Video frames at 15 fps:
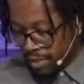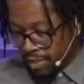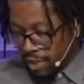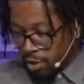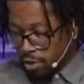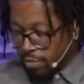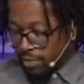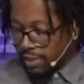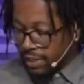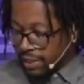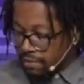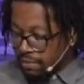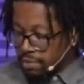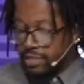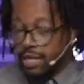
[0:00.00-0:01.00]
The other
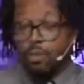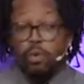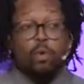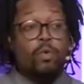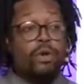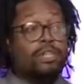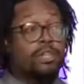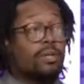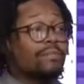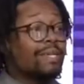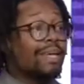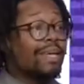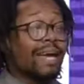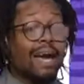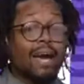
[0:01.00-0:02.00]
believers that were with him,
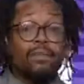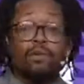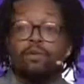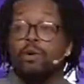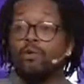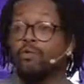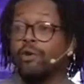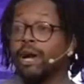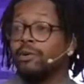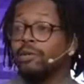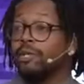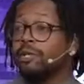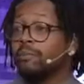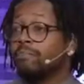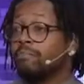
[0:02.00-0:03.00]
they gathered around
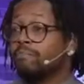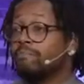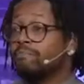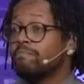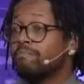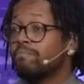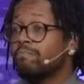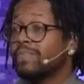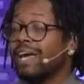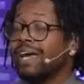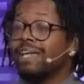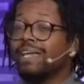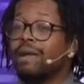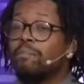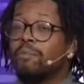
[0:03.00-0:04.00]
him
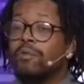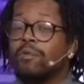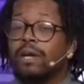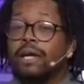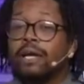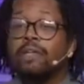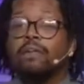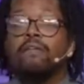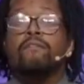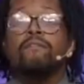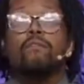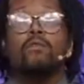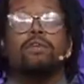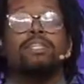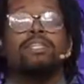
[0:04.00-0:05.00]
and they prayed
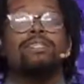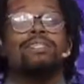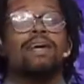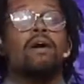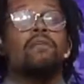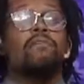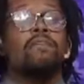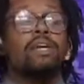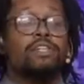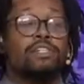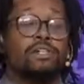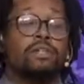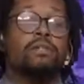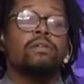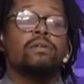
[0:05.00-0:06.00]
for the
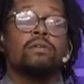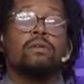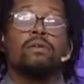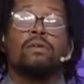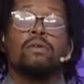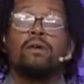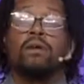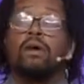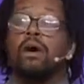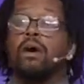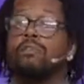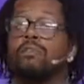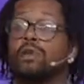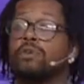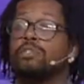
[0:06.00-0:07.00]
salvation
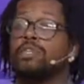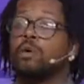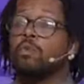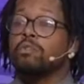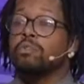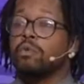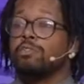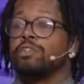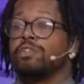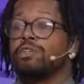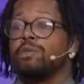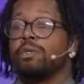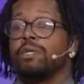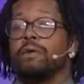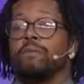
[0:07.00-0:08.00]
of those that were
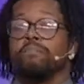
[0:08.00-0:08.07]
persecuted.